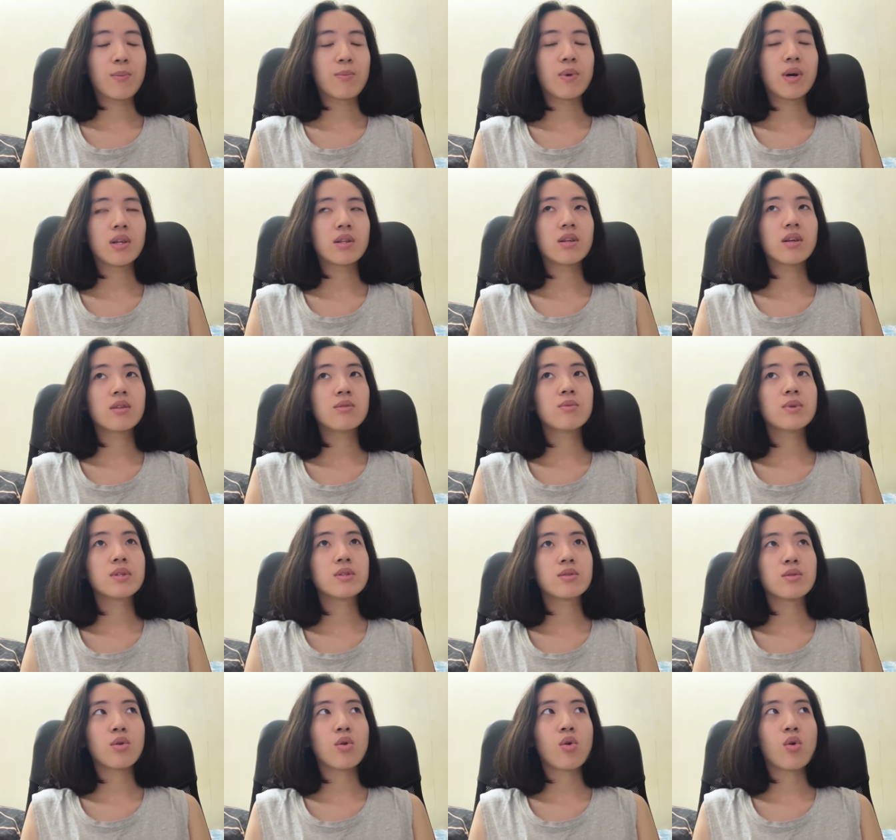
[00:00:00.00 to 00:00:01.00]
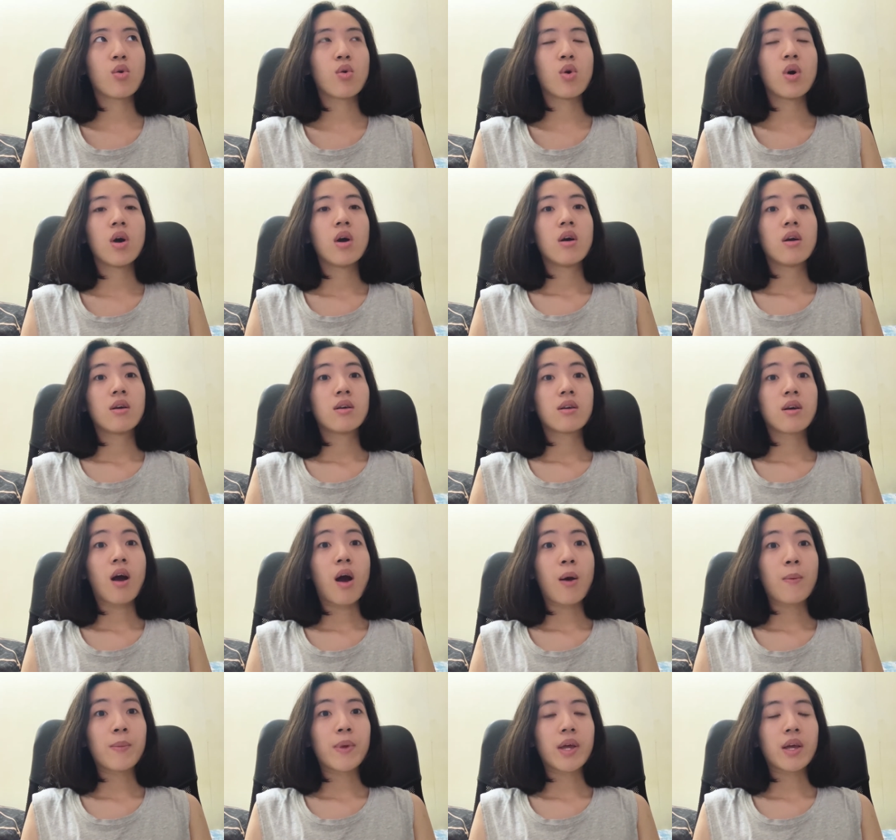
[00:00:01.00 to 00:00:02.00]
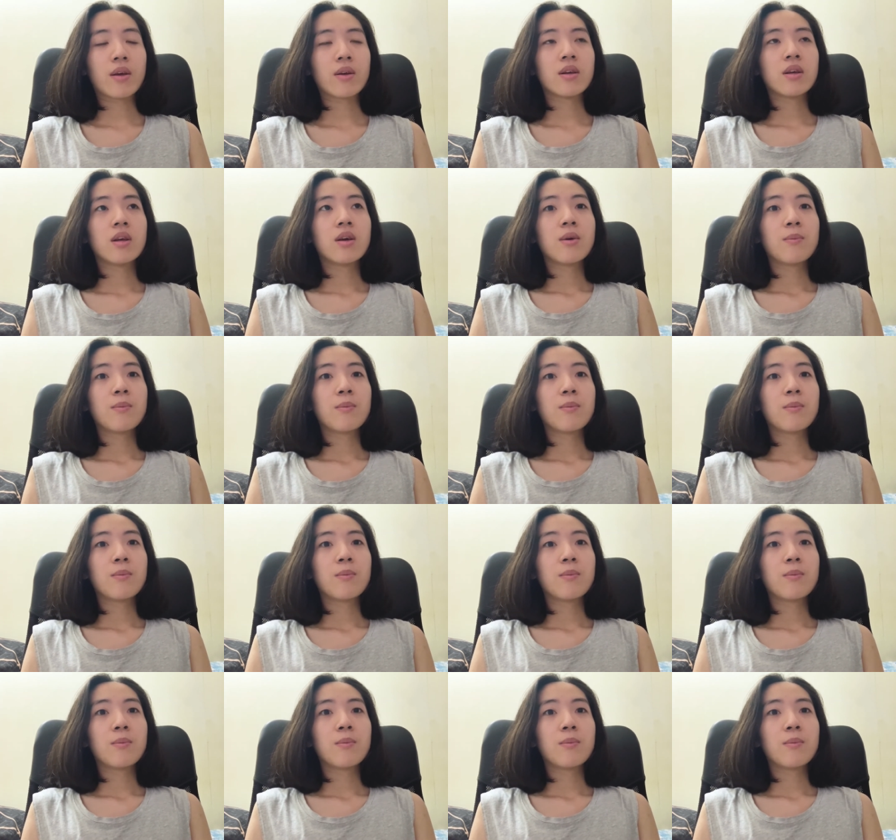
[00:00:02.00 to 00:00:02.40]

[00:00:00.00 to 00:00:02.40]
But it was so calming.